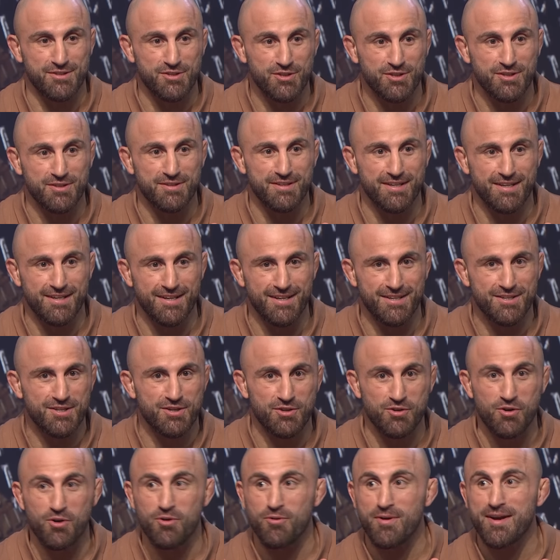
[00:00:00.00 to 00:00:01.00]
You
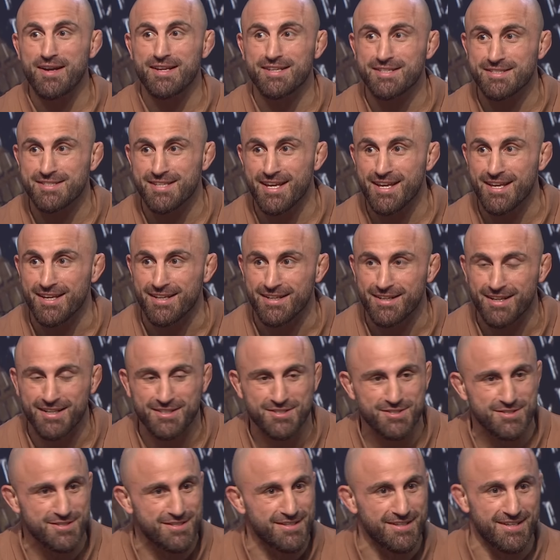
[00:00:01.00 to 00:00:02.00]
can already see it.
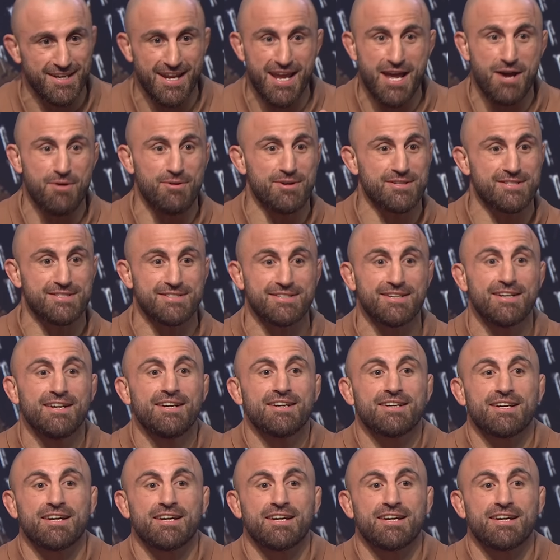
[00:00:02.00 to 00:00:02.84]
Now it's